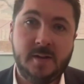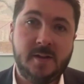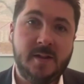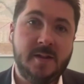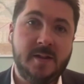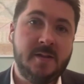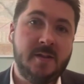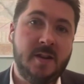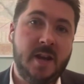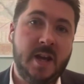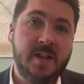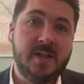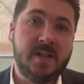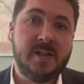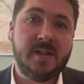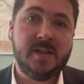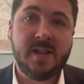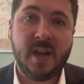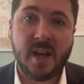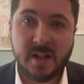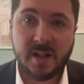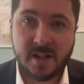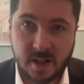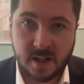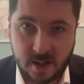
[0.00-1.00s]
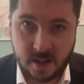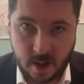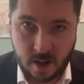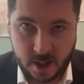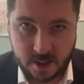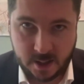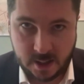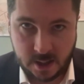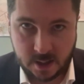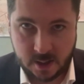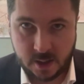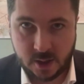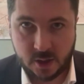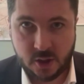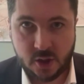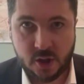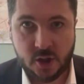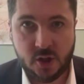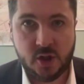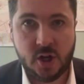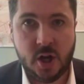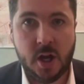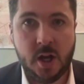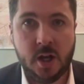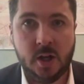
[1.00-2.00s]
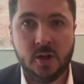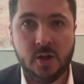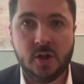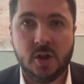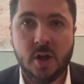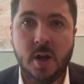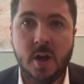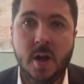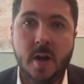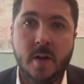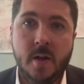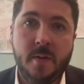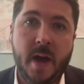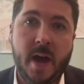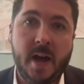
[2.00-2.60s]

This isn't a sudden identity change